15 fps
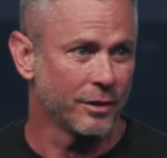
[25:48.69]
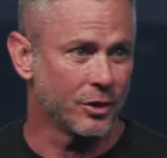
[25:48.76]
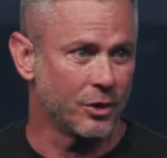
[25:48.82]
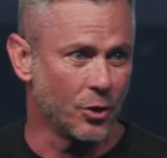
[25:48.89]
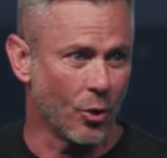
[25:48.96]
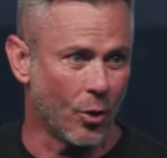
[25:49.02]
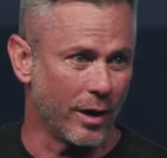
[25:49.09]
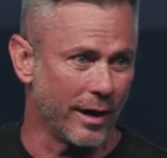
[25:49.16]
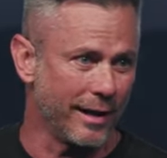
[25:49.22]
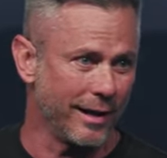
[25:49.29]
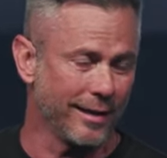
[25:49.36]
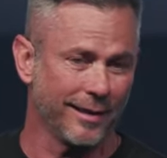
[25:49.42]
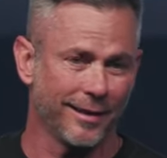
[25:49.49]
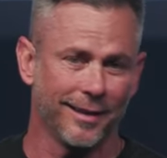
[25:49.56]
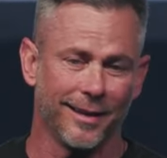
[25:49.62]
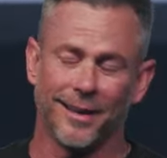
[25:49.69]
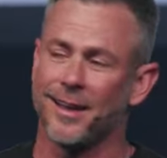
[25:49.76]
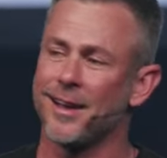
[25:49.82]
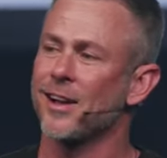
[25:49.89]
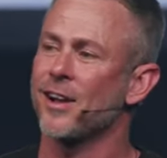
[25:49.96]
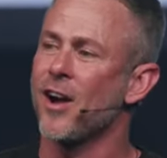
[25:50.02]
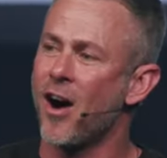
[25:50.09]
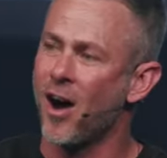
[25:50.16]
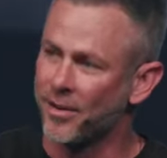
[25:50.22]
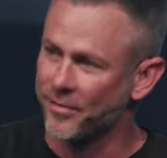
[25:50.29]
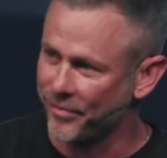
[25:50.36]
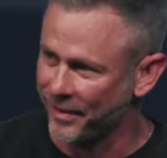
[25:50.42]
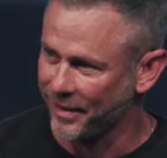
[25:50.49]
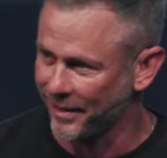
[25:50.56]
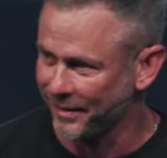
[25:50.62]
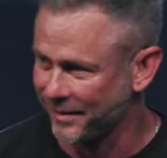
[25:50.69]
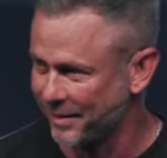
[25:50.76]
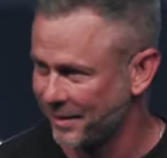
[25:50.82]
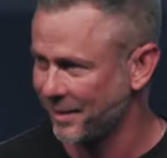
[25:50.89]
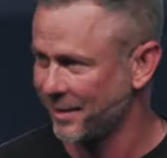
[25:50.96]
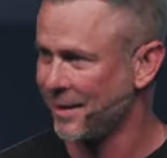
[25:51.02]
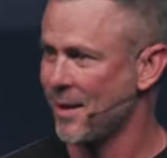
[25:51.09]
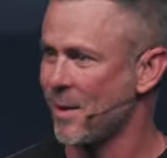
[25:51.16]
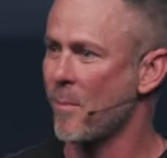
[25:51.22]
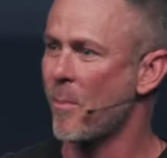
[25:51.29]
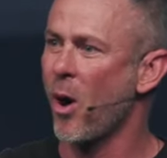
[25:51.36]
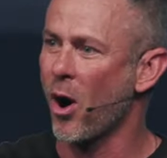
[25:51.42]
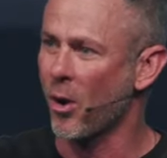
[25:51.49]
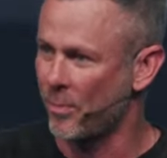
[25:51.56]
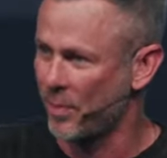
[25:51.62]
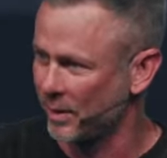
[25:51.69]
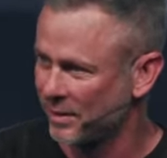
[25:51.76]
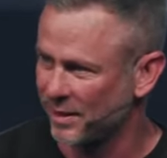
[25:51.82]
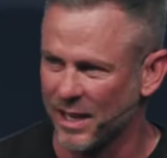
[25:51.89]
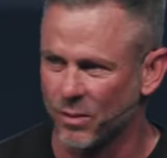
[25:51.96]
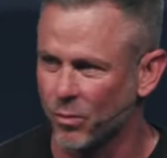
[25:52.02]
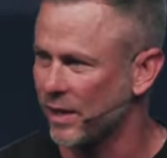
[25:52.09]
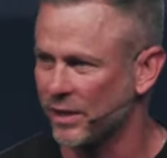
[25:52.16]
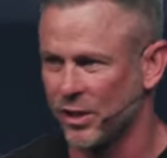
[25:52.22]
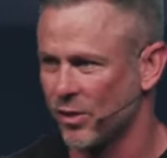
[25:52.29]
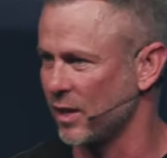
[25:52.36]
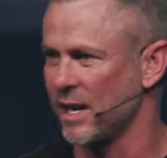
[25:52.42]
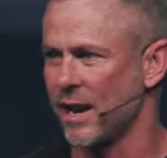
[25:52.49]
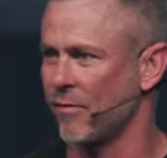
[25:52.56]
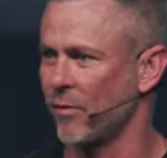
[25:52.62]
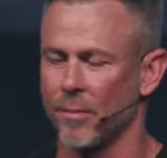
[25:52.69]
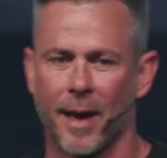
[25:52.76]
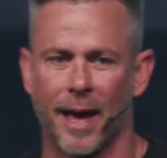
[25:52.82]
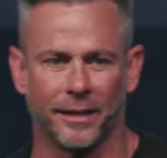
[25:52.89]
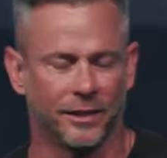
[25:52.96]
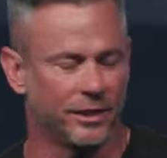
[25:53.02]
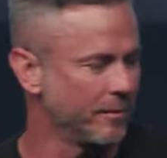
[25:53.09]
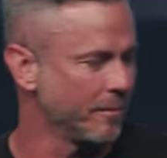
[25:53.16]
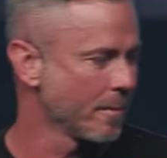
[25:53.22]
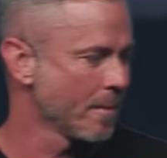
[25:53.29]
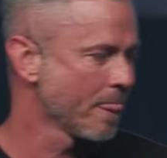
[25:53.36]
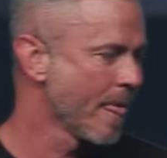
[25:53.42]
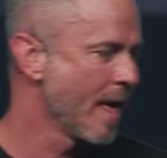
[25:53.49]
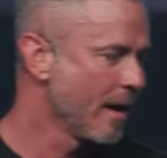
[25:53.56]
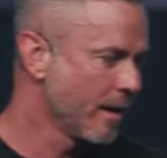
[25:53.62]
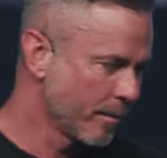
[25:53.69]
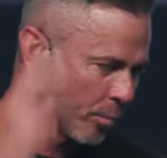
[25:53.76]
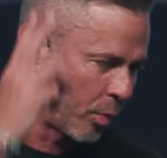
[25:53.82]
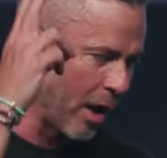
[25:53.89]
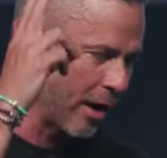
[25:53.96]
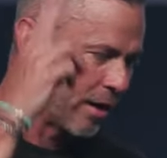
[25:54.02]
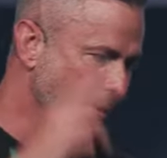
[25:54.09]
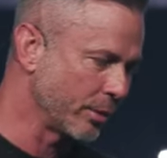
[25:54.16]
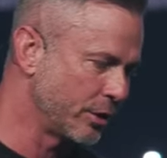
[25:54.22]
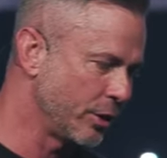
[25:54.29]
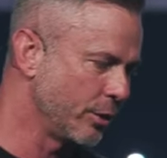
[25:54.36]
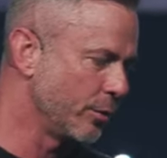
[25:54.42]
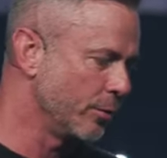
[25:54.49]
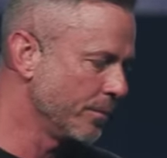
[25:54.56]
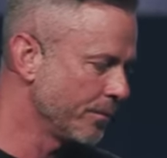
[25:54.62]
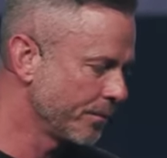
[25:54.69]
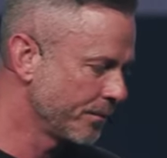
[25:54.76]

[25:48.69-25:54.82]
joy, confidence, purpose in ways you could never imagine. Prayer number two.